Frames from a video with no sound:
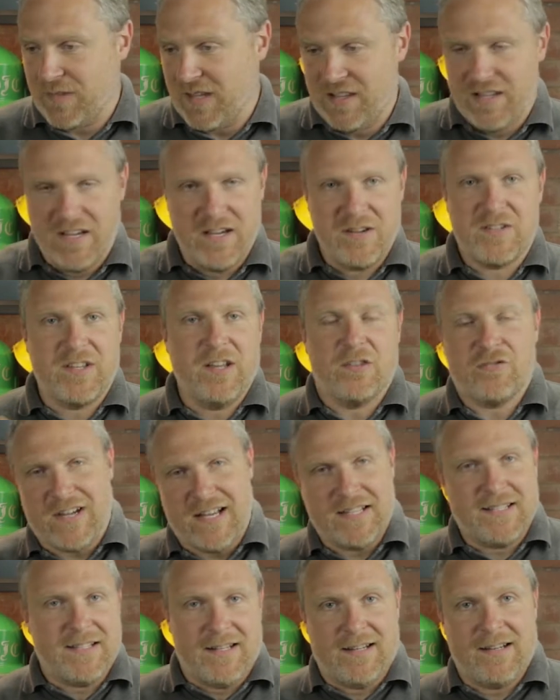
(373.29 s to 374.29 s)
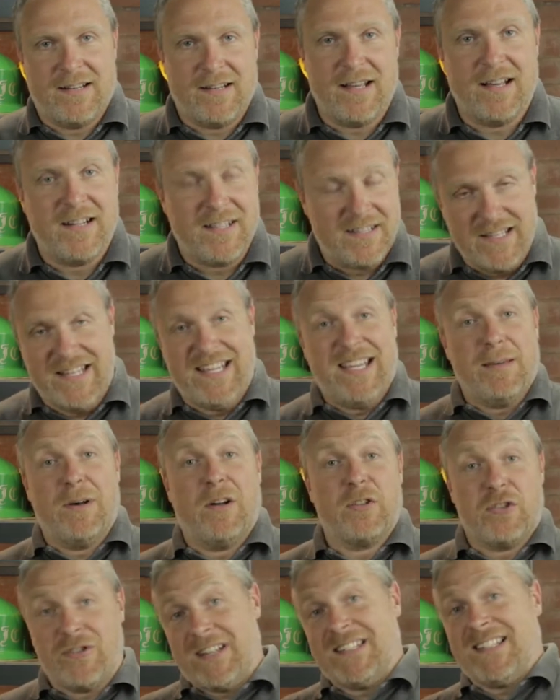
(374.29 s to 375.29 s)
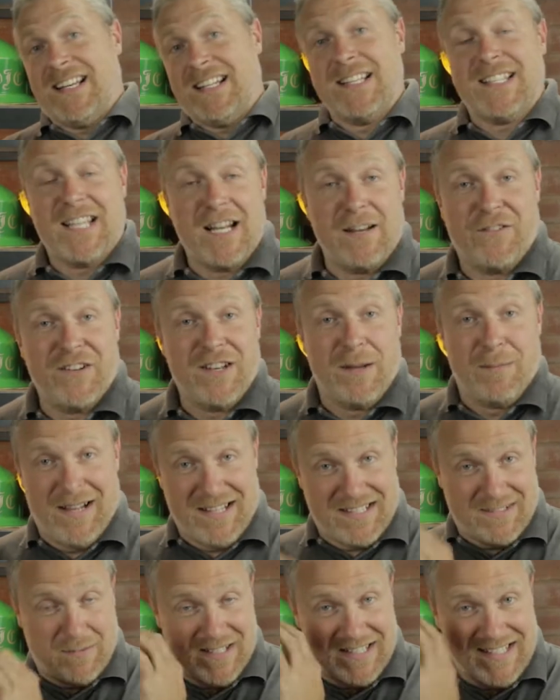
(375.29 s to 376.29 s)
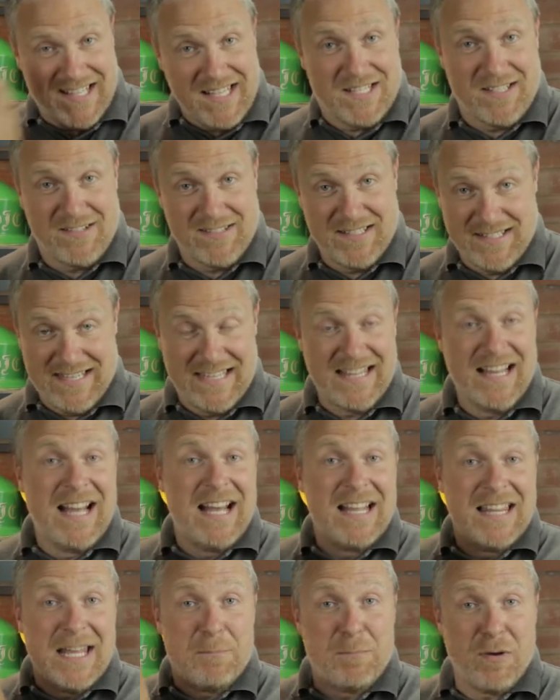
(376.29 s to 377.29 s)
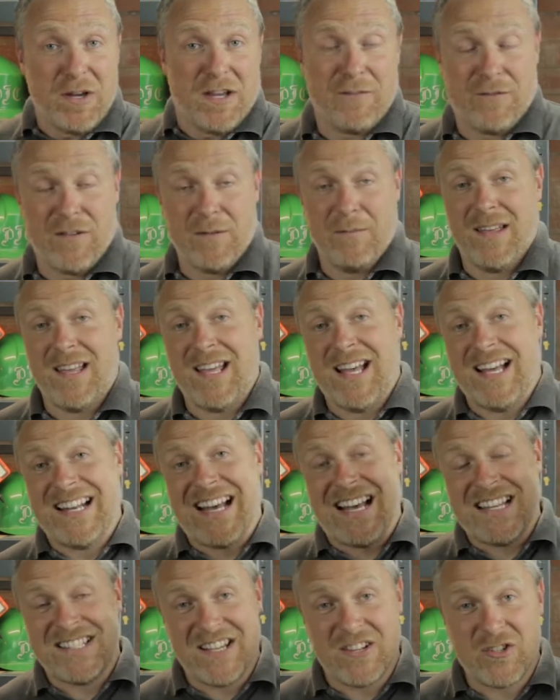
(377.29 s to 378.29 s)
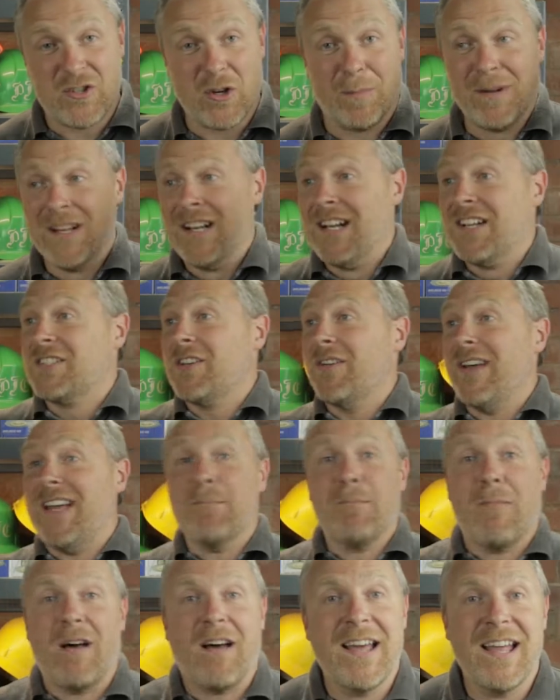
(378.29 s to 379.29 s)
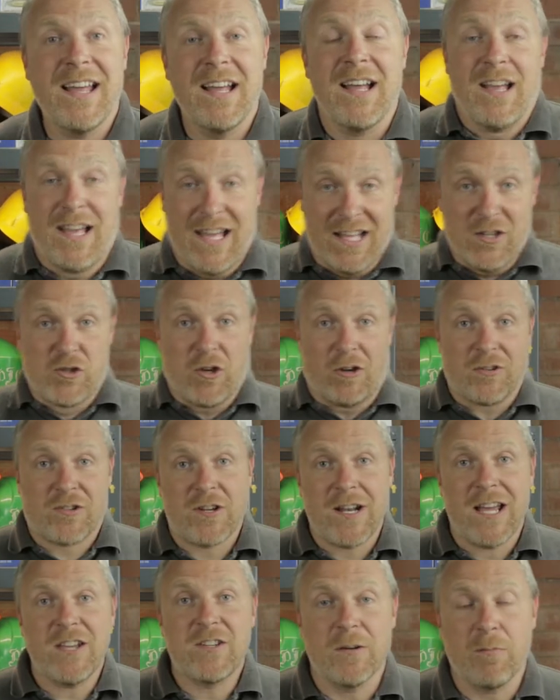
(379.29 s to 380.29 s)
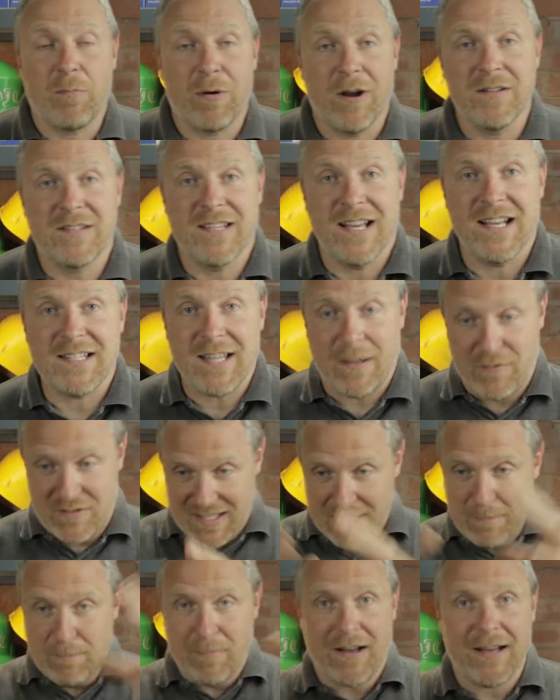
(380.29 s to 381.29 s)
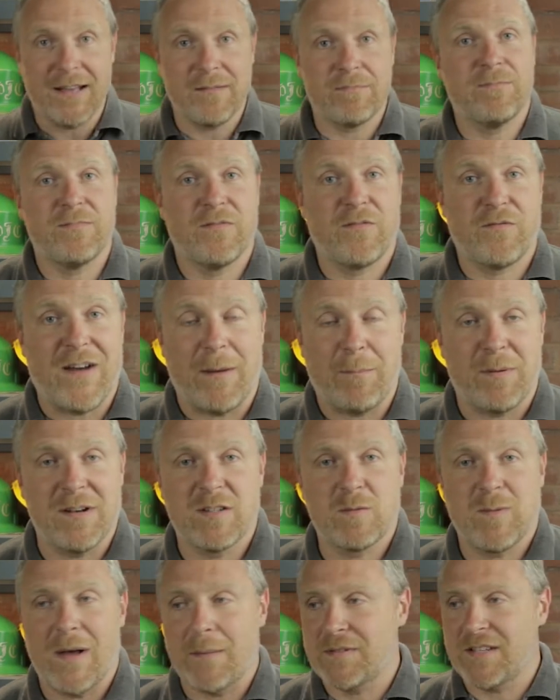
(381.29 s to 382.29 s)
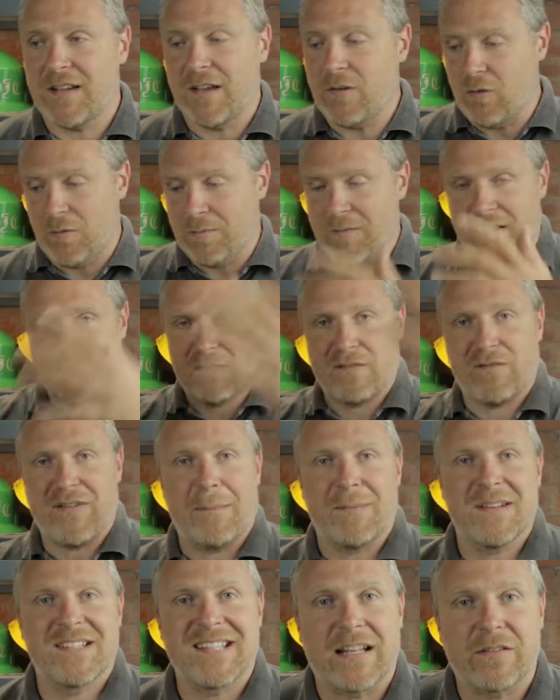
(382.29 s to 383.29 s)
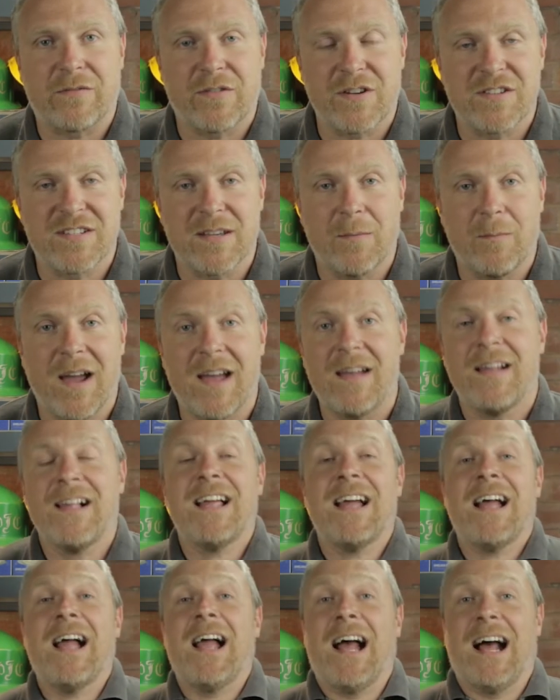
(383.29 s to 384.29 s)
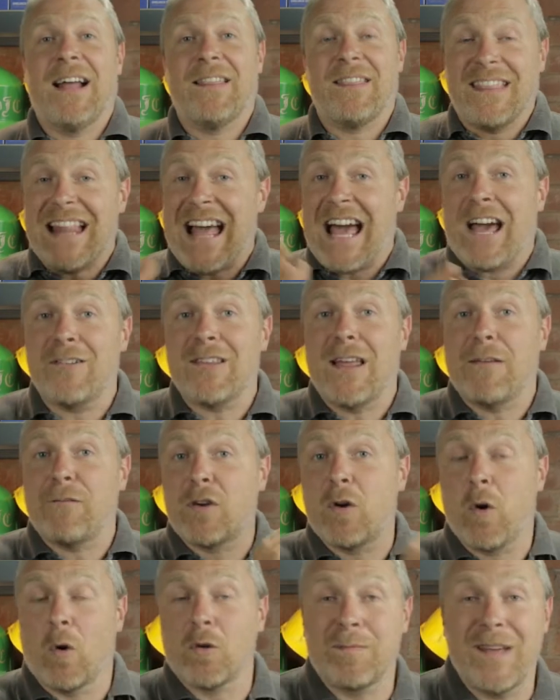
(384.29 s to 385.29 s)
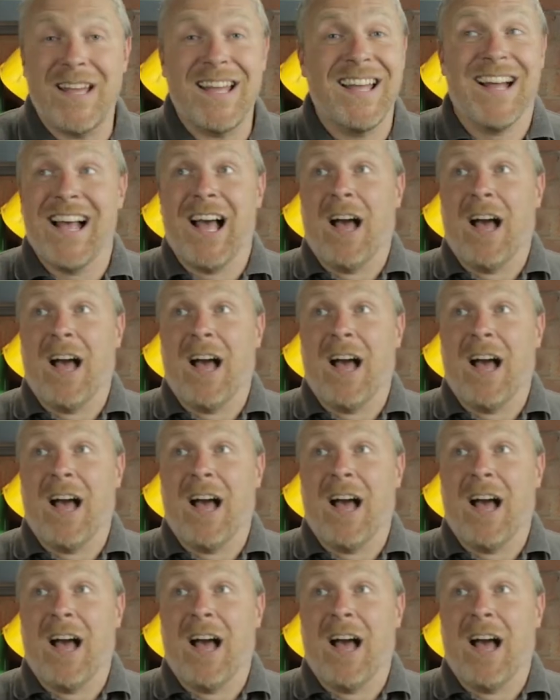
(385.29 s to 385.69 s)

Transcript: Here's the address, and the email address and the telephone number. That's the details they take. They book it for me, and that is their job. So in my indoctrination process, they've seen my fabulous website or my fabulous advert somewhere, and now they've called me.